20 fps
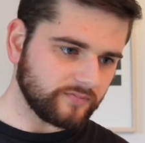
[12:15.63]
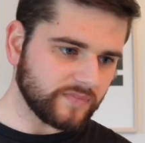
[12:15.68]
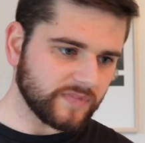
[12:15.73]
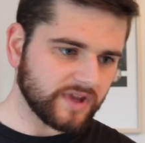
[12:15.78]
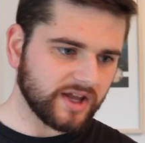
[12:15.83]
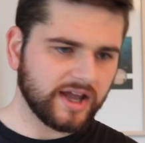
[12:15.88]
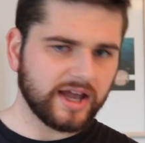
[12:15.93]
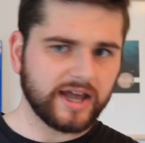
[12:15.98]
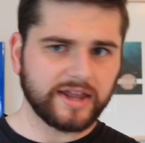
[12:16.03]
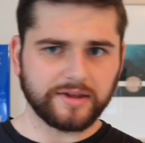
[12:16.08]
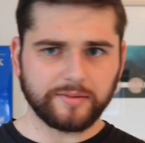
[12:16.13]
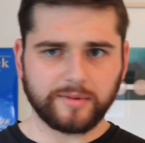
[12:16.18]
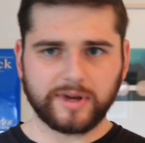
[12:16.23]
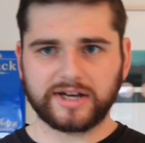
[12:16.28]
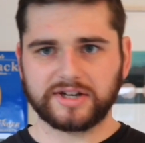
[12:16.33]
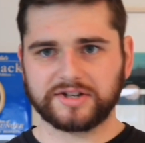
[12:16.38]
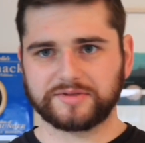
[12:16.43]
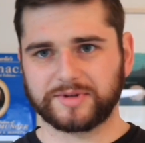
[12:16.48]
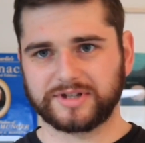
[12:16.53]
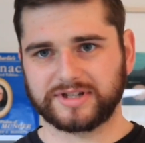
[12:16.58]
the
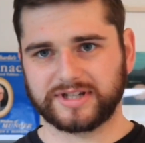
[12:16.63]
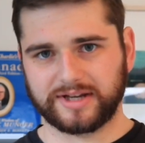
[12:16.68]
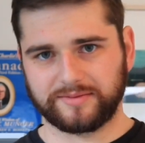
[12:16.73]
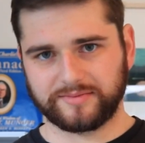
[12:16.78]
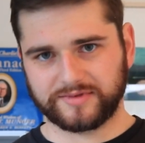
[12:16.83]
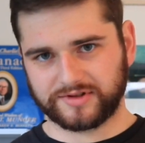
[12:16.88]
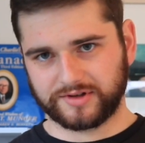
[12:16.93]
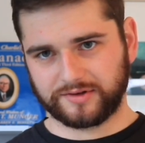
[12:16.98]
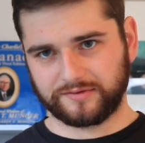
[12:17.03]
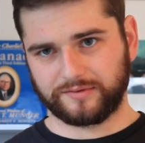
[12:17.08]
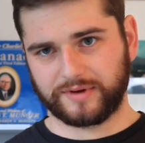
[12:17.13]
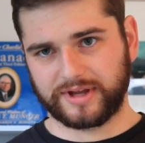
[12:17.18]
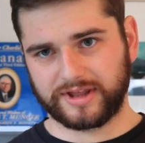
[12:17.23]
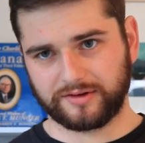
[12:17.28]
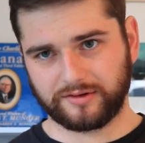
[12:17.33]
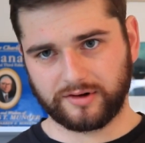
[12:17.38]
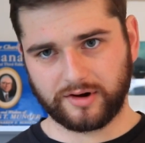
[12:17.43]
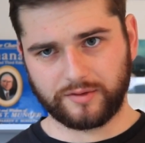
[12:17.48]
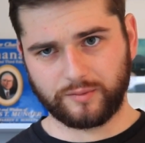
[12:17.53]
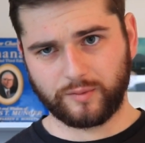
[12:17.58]
management team sort of went
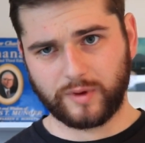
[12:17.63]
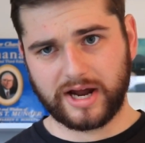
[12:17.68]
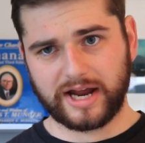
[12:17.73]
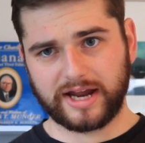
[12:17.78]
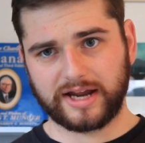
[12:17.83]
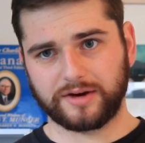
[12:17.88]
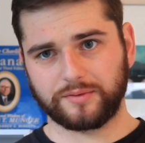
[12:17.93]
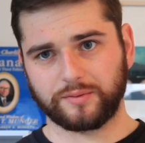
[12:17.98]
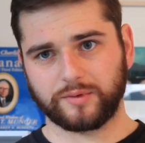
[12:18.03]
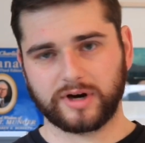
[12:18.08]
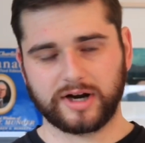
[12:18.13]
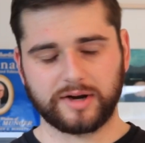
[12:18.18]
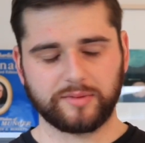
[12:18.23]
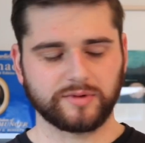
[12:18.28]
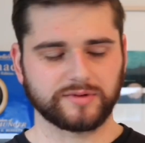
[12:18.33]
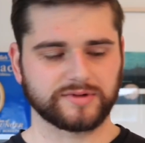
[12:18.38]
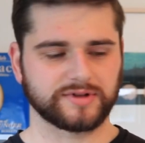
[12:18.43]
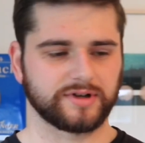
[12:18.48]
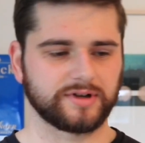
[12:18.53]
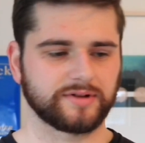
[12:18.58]
their own way and were able
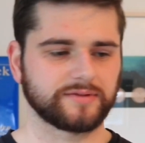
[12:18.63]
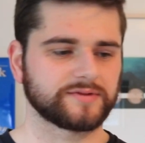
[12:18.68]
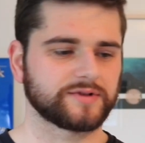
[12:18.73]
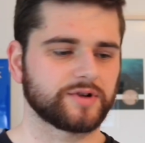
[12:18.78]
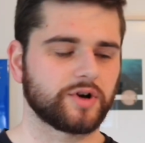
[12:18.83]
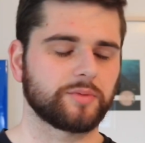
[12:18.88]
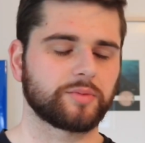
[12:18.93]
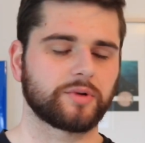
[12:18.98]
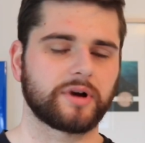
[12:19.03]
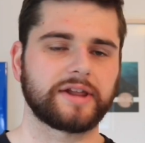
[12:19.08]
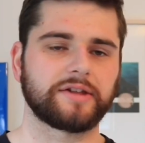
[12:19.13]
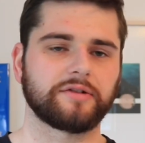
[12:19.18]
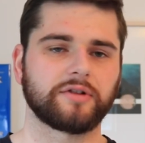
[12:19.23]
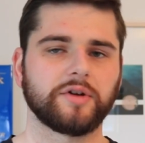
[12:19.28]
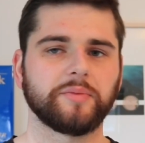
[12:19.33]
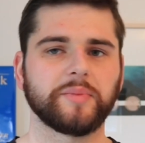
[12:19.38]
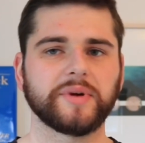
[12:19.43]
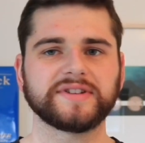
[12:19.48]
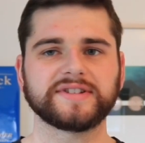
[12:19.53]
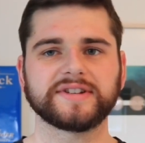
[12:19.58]
to operate their
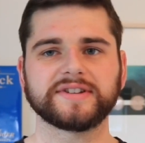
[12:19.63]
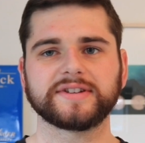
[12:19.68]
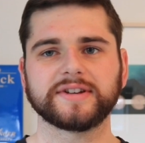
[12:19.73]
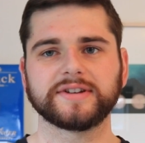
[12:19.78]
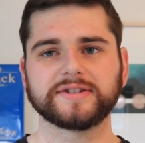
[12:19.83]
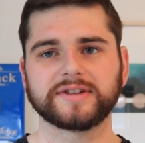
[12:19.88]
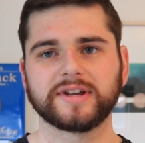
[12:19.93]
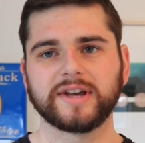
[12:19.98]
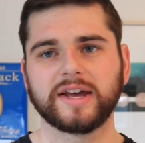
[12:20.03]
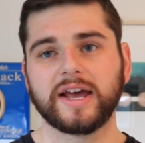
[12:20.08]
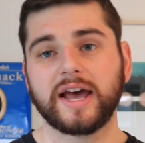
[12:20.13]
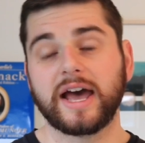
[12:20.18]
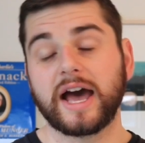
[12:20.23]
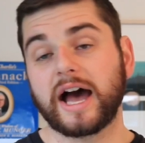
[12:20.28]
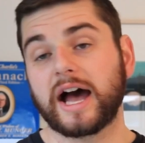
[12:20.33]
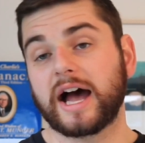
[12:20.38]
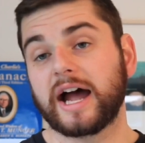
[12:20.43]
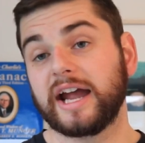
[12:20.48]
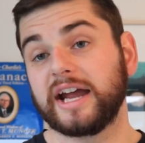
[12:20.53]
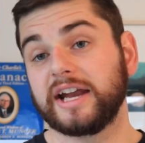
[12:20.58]
own businesses.
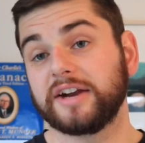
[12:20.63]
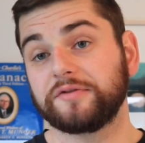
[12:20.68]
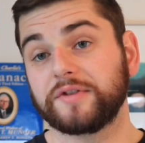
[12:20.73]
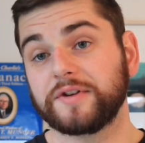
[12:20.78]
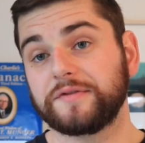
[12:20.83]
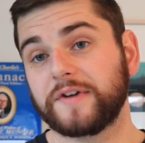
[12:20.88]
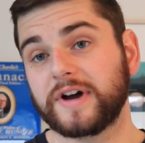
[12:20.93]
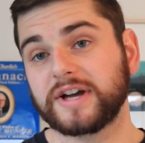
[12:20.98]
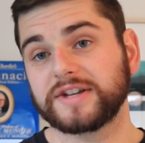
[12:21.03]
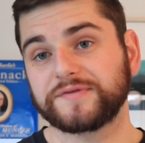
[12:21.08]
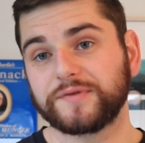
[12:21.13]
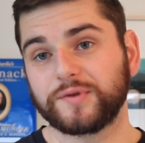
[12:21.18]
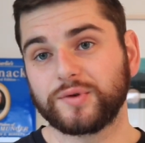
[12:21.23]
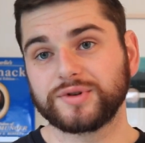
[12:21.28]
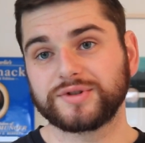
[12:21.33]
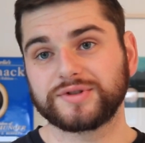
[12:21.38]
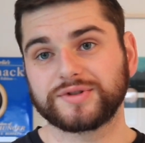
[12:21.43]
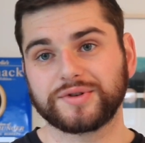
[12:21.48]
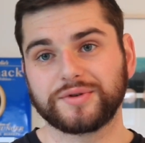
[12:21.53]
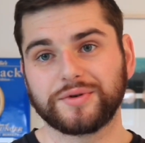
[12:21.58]
And if we fast
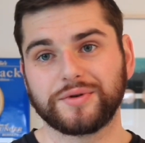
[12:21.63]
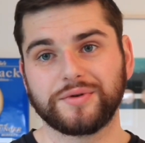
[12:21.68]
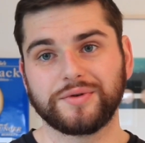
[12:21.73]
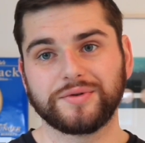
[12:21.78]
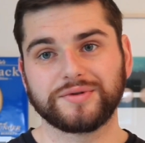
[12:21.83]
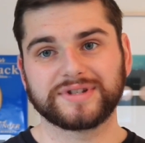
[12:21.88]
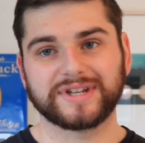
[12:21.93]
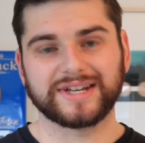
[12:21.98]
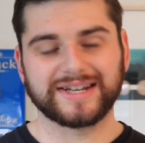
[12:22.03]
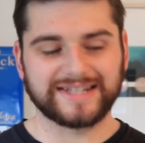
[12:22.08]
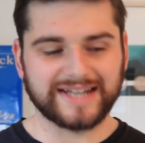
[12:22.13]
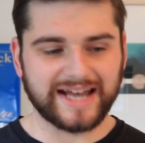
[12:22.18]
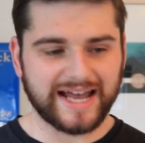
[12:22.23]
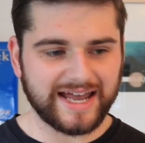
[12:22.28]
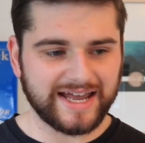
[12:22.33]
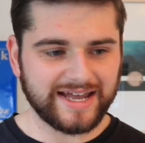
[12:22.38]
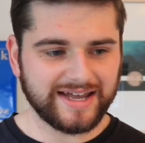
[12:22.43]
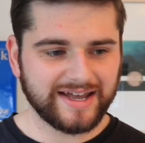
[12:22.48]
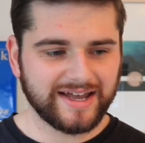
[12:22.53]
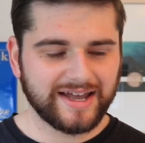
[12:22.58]
forward to
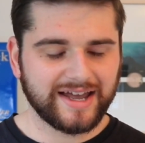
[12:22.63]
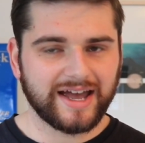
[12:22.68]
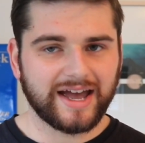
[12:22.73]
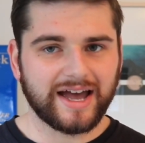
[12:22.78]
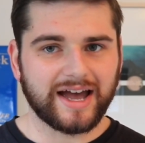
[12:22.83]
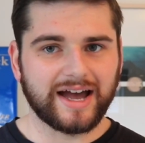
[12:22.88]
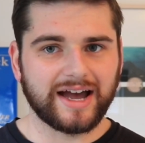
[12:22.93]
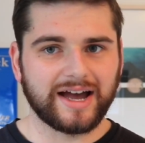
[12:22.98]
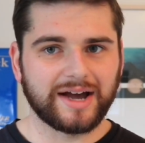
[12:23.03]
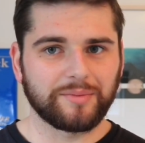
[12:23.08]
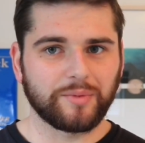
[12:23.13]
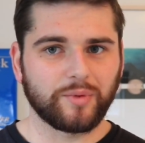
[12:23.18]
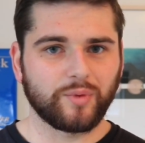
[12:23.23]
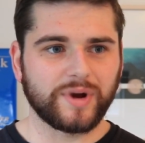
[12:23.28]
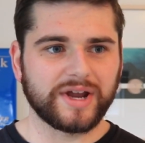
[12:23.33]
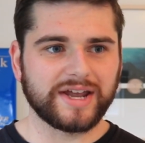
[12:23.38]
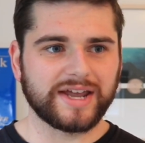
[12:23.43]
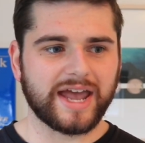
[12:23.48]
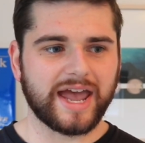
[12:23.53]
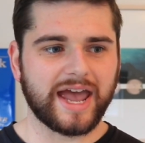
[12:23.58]
today,
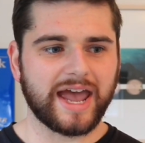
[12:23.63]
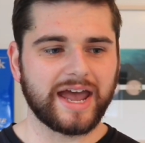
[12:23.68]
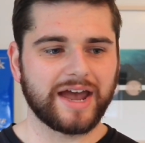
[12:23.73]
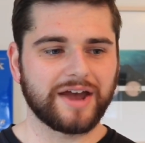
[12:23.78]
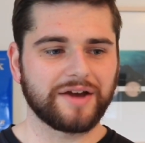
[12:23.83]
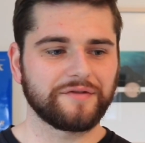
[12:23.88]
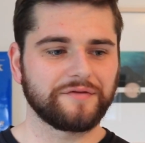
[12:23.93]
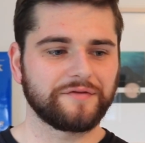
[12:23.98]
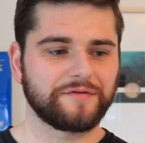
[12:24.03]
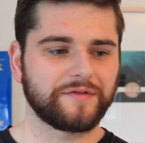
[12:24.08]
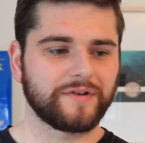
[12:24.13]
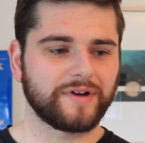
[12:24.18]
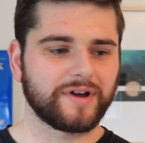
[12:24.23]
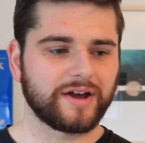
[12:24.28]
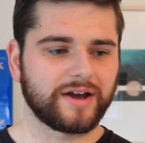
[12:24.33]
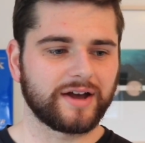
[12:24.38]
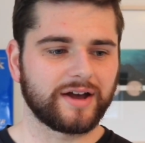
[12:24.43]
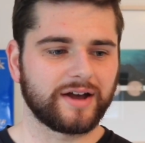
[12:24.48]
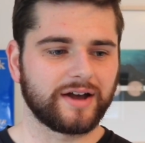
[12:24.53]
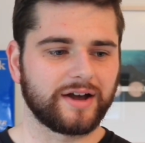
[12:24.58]
we have
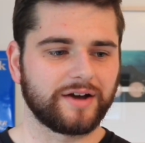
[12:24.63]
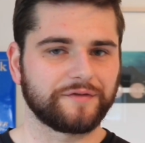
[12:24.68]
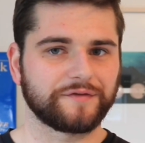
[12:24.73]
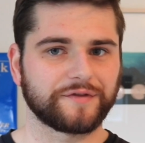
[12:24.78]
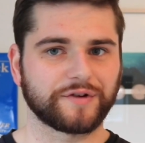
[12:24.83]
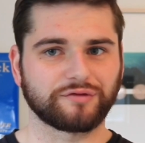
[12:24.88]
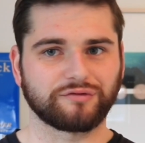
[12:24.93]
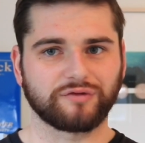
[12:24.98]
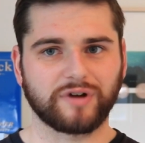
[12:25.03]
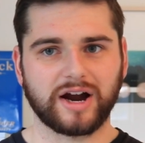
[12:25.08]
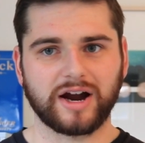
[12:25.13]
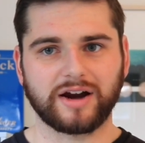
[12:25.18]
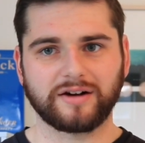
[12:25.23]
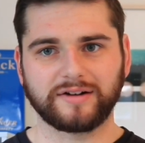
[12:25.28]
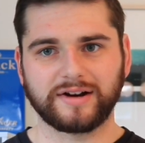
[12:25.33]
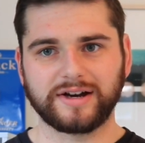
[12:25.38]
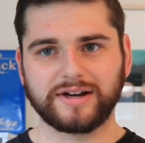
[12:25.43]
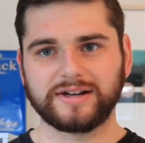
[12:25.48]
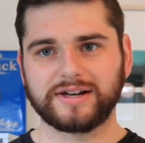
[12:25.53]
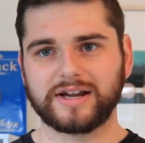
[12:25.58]

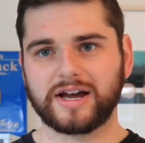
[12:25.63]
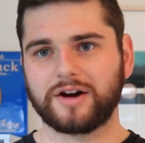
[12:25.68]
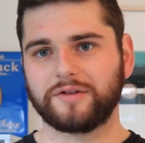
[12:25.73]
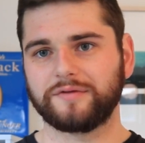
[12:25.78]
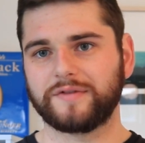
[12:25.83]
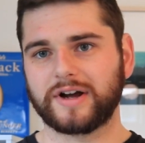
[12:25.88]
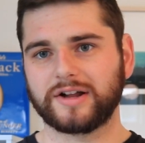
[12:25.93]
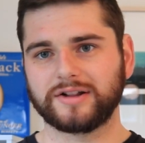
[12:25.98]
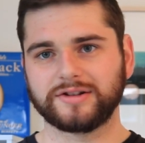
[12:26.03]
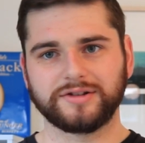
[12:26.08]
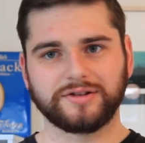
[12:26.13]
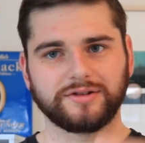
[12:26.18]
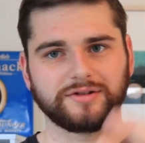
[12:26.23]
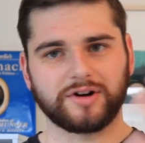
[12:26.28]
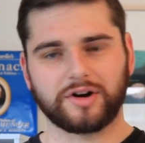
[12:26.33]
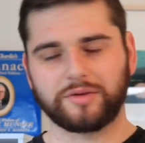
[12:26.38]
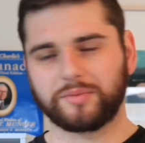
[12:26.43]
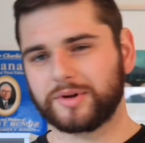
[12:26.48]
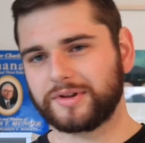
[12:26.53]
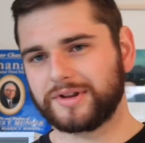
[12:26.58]
Ferrari now valued,
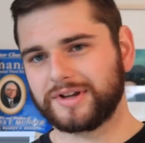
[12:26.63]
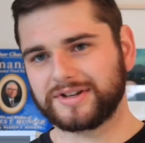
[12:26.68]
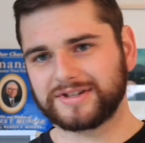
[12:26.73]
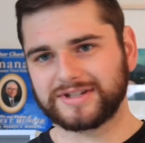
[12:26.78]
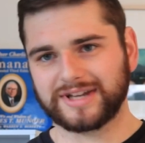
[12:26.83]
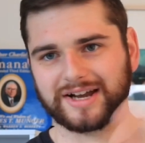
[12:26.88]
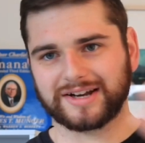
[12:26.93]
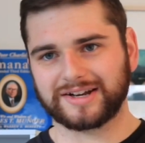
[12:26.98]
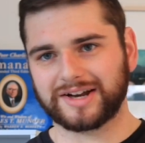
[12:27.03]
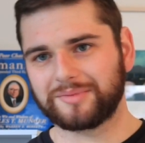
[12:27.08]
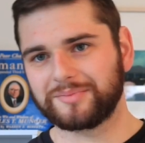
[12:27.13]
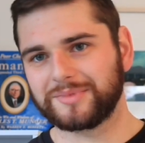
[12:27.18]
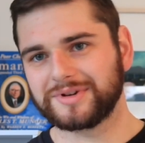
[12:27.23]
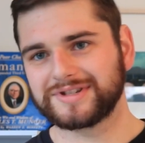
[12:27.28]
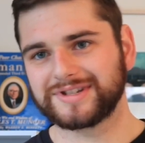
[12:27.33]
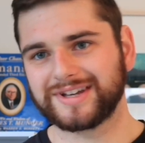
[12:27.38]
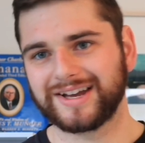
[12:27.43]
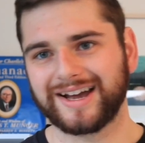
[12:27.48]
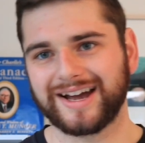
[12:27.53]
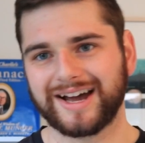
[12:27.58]
I'll put the exact
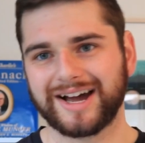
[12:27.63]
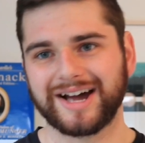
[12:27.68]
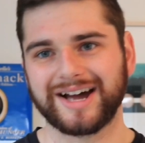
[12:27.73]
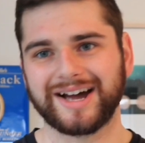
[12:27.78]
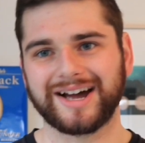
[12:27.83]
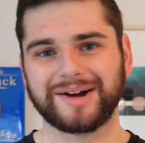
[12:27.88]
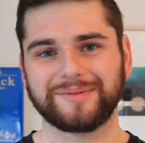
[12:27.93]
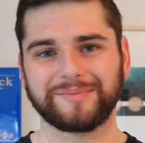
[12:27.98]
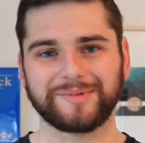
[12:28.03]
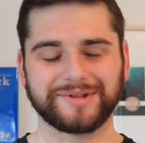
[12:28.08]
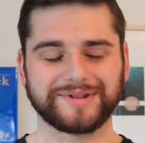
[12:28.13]
numbers up on the